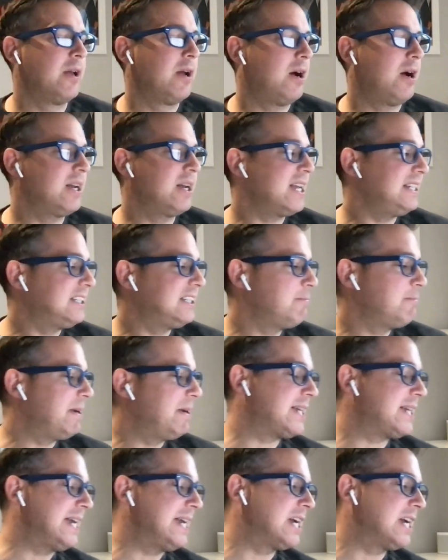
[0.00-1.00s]
I guess the big
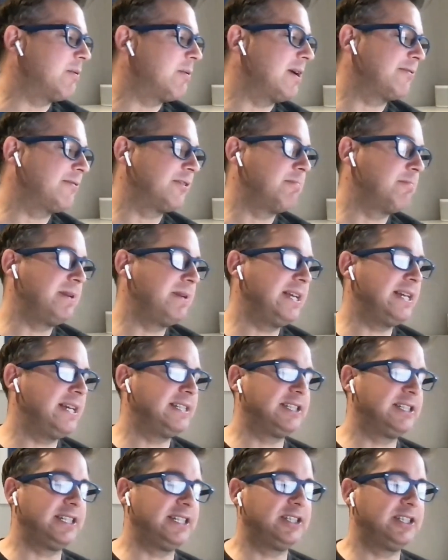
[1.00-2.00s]
takeaway from me
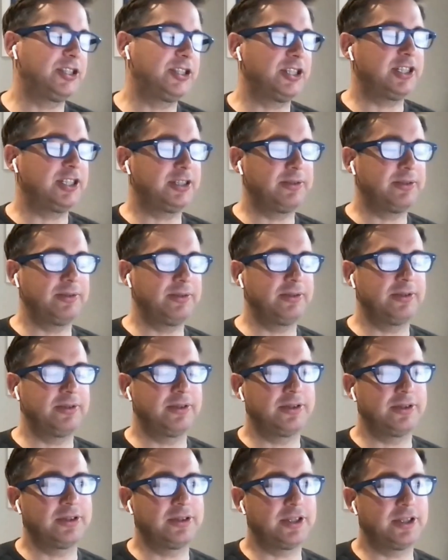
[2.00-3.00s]
is just
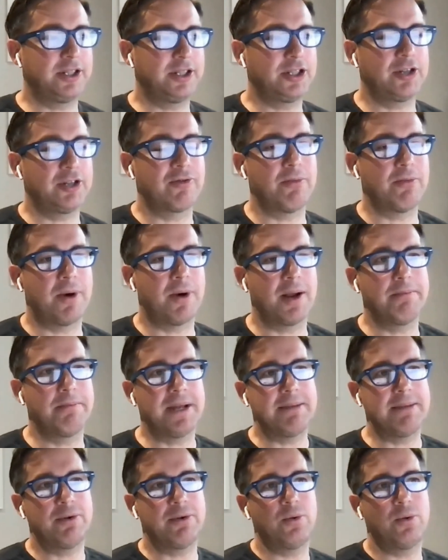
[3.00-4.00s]
to remind
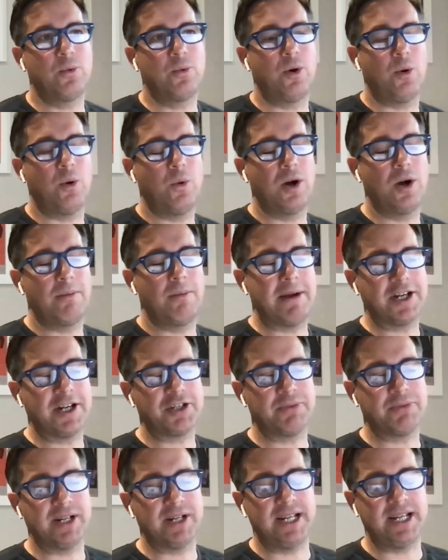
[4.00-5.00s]
people what work
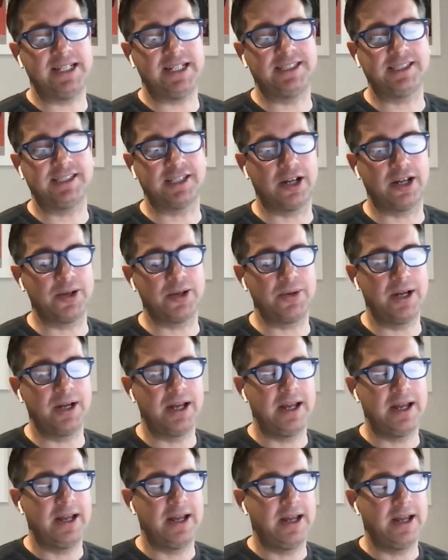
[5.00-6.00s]
management is. So,
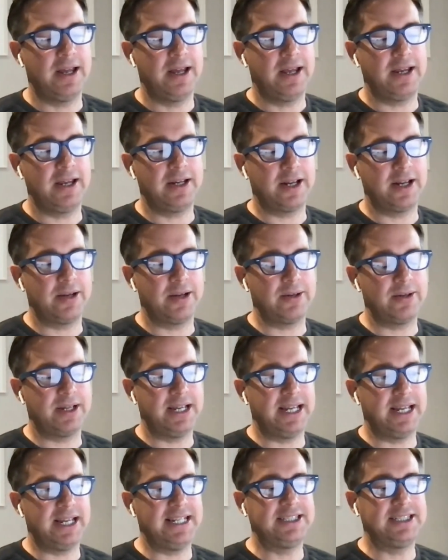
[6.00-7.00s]
it
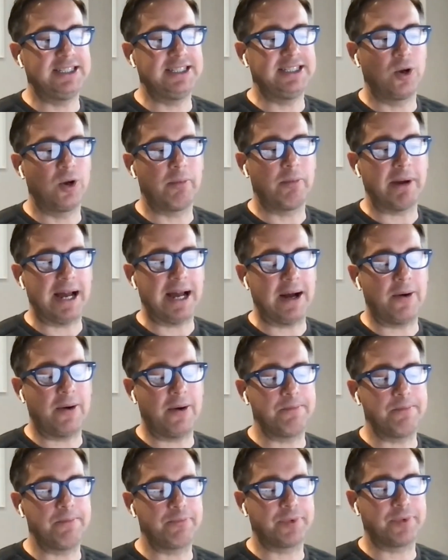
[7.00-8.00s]
is all
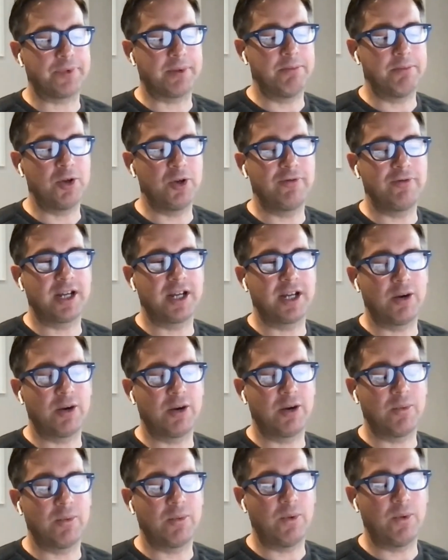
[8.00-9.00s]
about moving
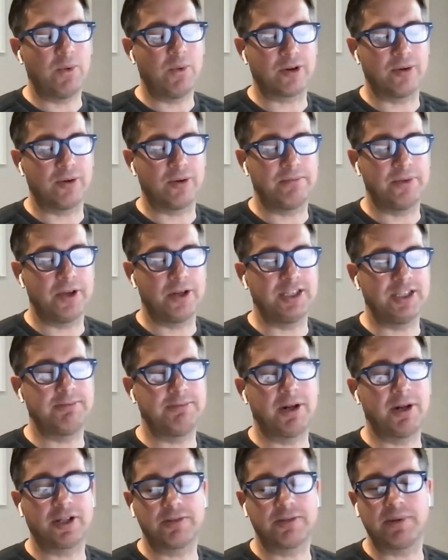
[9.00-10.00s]
away from those
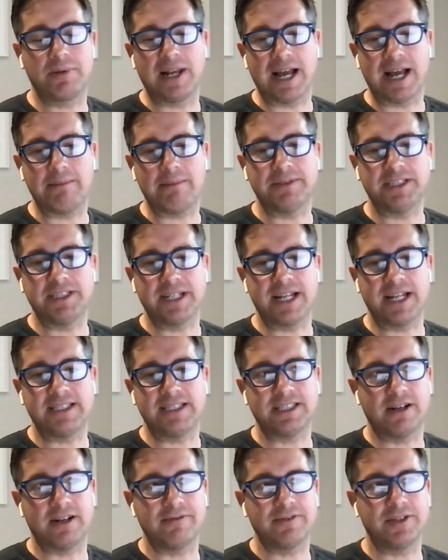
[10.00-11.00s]
multiple apps to
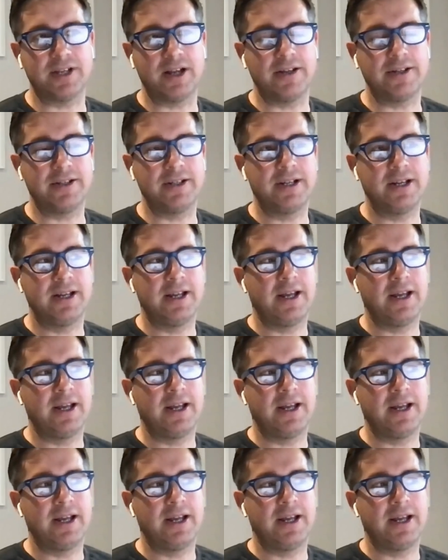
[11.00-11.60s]
get stuff done.